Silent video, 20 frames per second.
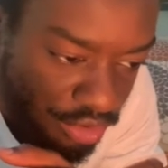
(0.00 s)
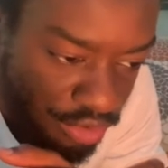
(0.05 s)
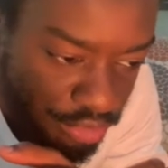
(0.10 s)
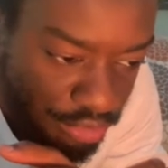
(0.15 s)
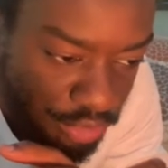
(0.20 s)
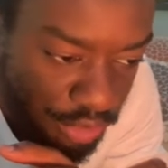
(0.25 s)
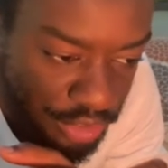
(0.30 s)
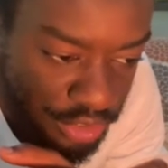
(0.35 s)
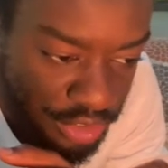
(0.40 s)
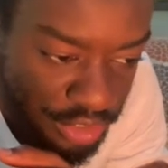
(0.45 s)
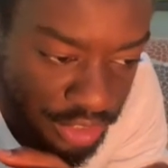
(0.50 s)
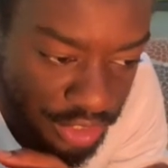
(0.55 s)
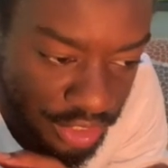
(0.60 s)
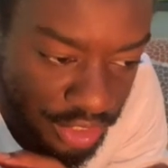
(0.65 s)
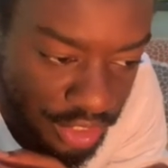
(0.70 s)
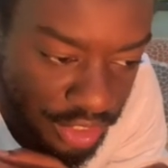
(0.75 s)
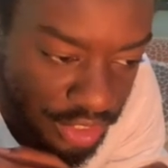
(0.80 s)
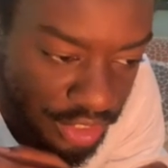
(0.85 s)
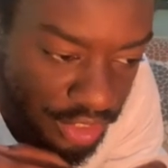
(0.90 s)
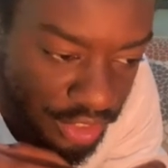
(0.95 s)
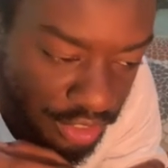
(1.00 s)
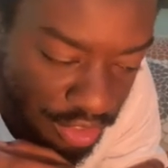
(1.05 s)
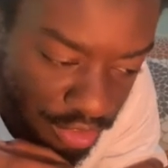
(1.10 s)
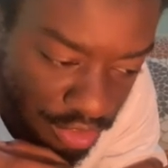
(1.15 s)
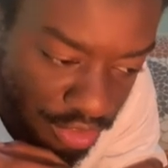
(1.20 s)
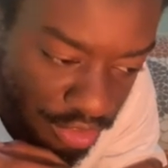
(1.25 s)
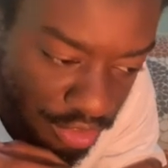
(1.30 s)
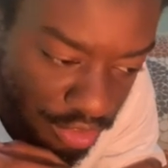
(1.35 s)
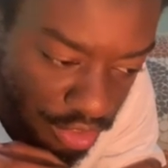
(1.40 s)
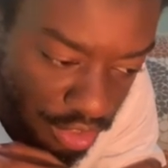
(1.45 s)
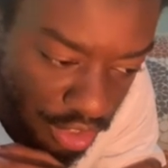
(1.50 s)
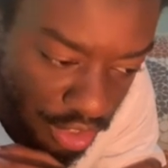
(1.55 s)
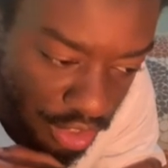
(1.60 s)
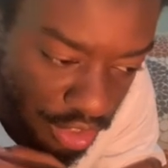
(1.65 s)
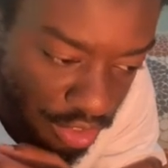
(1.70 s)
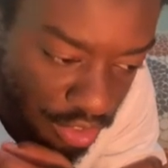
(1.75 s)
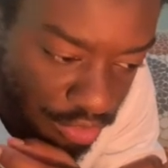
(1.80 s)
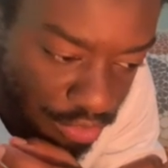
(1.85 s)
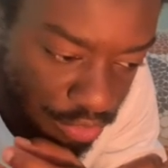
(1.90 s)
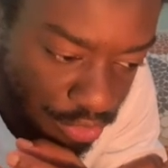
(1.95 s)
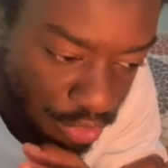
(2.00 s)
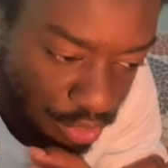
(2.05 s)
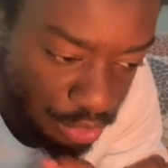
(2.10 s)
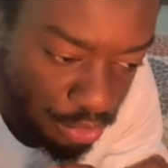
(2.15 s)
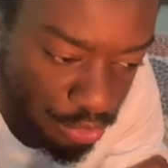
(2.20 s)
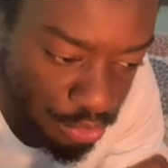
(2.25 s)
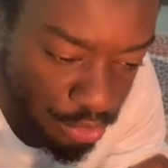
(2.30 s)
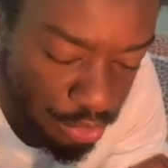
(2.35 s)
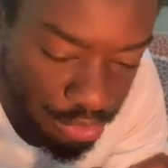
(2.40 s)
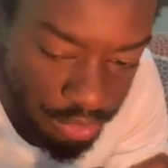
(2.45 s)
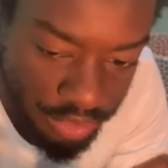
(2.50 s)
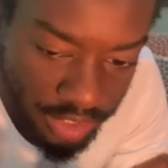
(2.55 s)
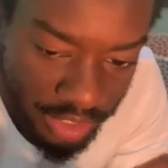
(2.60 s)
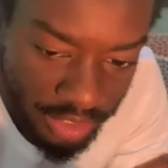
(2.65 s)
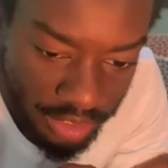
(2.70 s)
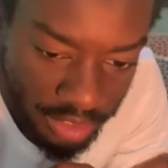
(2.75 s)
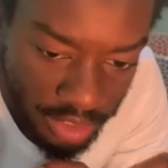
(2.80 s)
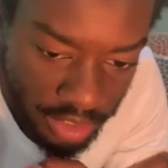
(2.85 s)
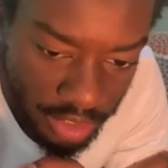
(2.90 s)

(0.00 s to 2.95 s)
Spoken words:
fortunately for you, you've had,